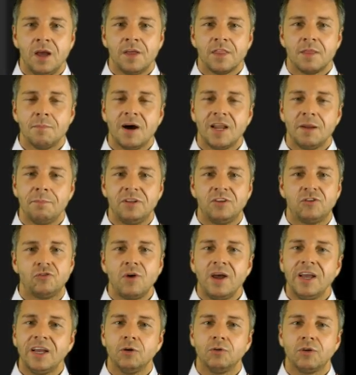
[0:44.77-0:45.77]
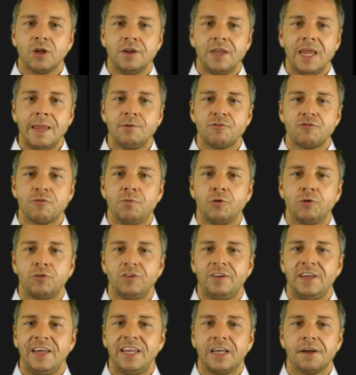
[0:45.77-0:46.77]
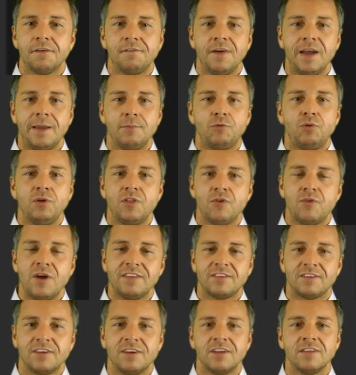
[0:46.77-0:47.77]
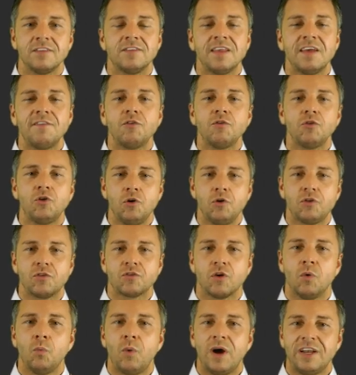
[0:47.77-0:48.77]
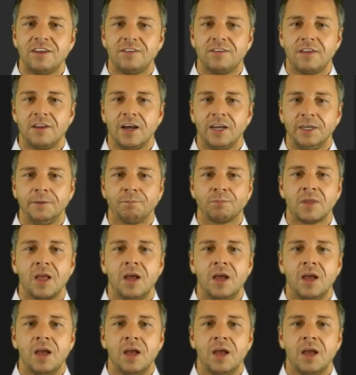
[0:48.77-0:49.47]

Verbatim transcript: The man had been strangled and neighbours reported hearing a fight between the resident and several youths on Wednesday night.